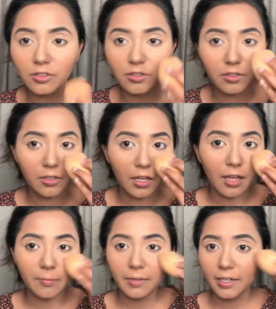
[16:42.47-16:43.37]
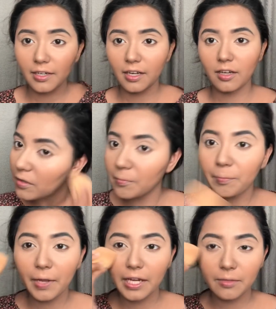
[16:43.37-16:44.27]
So I'm gonna now
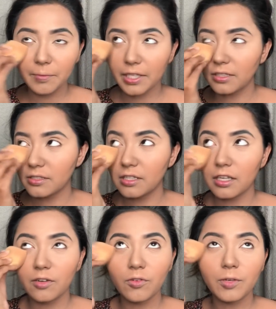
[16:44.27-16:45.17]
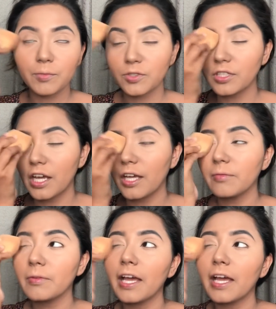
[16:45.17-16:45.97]
blend my concealer one more time,